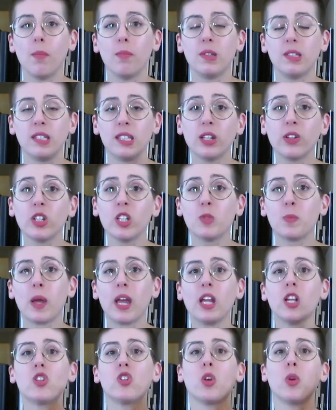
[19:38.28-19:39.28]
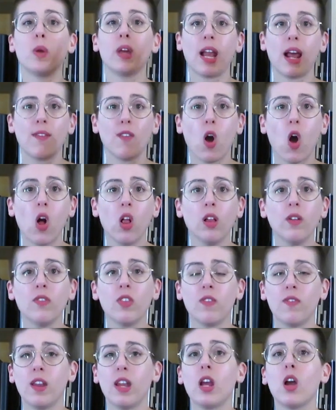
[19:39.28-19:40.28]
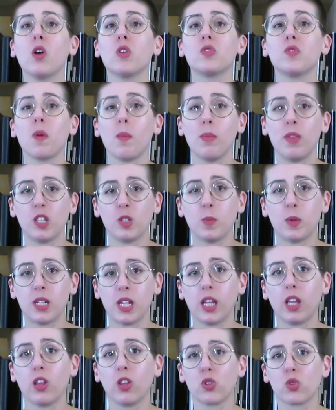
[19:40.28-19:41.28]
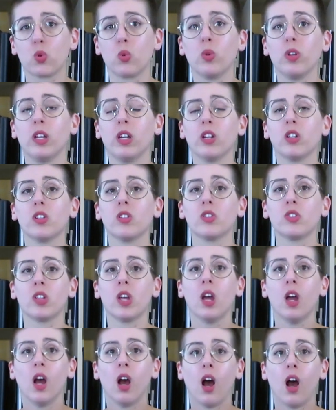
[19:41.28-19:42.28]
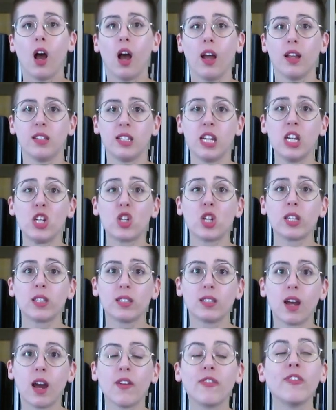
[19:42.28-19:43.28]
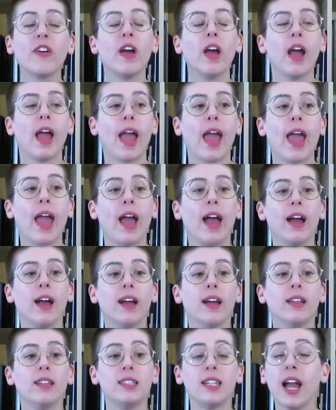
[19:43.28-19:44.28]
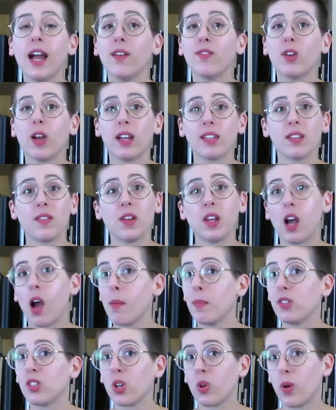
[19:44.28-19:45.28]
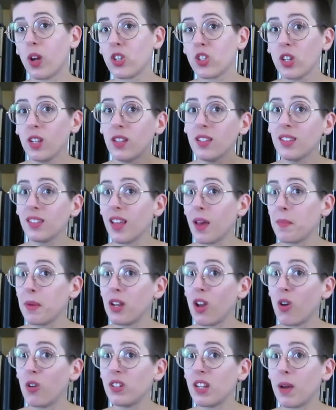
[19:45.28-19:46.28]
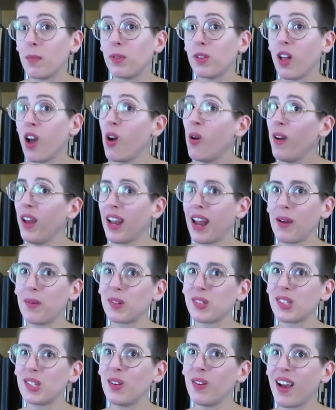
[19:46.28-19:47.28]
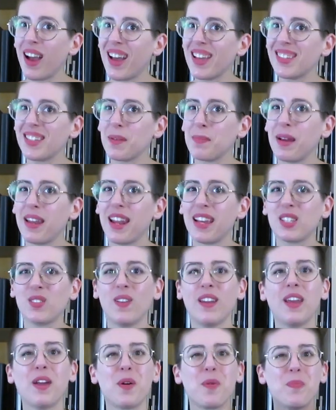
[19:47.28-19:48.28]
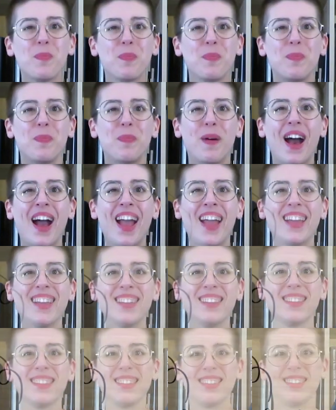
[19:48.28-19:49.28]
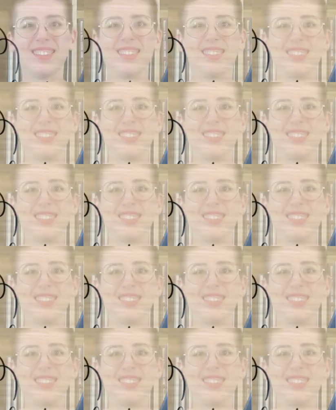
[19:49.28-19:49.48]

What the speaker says: series page so you can have all of the videos from this particular school year's teaching stuff. And yeah, if you guys have any comments or questions, let me know down below, and I will see you guys in my next video. Bye. Hey guys,